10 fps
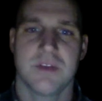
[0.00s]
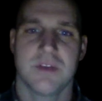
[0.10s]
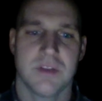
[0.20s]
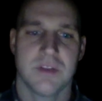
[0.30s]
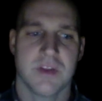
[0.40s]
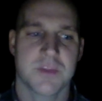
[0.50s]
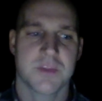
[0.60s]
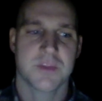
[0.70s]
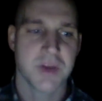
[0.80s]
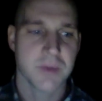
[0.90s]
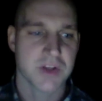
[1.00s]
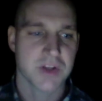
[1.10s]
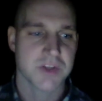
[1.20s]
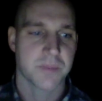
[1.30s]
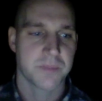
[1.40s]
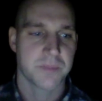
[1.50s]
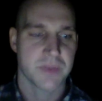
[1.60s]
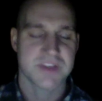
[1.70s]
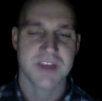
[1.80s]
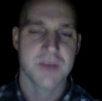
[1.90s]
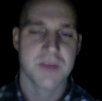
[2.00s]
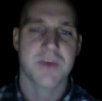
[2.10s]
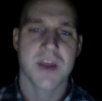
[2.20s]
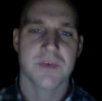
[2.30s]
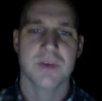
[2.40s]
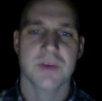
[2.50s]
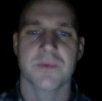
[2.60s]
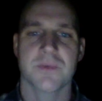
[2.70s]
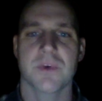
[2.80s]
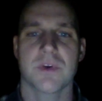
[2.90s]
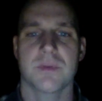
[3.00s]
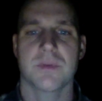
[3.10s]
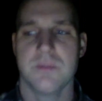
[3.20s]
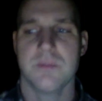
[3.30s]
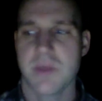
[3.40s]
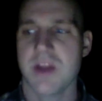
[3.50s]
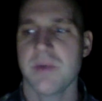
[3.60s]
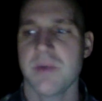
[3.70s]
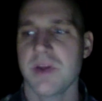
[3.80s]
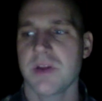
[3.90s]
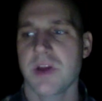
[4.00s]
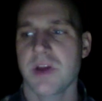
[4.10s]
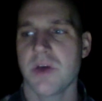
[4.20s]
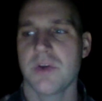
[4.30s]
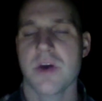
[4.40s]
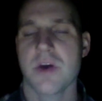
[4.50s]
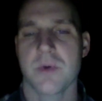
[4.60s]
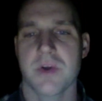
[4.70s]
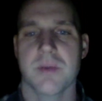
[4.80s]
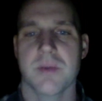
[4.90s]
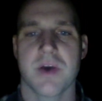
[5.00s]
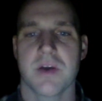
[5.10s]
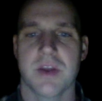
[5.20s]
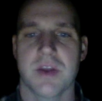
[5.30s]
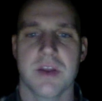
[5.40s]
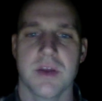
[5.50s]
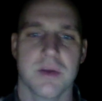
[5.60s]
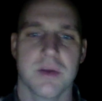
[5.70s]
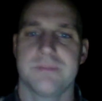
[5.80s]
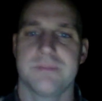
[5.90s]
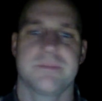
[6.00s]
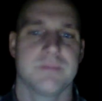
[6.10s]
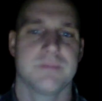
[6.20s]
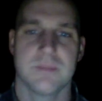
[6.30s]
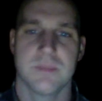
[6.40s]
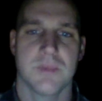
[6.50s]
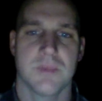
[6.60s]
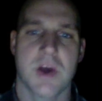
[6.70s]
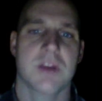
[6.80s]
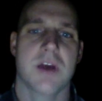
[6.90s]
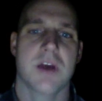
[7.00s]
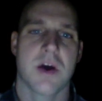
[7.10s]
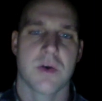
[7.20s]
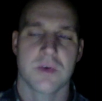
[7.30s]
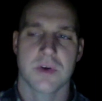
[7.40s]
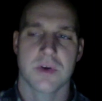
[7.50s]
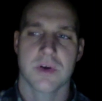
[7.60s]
It's pretty much a safe haven for anybody to go and not worry about getting locked out or.